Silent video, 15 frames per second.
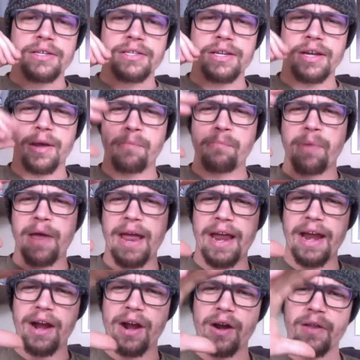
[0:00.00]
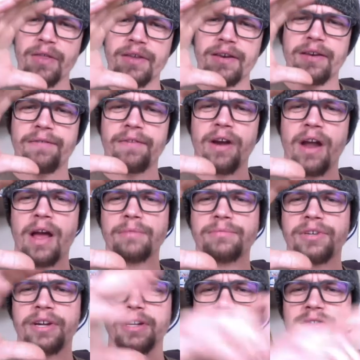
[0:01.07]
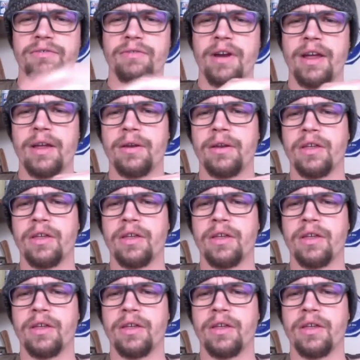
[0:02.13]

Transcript: compare the different objects, right?